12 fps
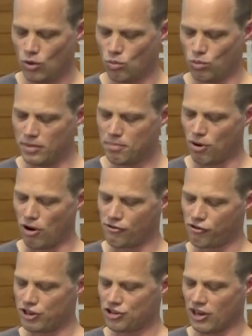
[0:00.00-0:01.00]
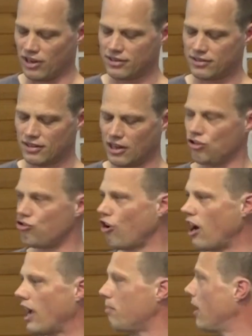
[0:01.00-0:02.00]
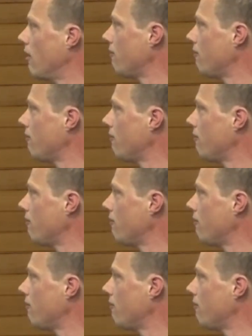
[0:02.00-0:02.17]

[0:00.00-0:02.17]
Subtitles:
would impoverish us and dry up our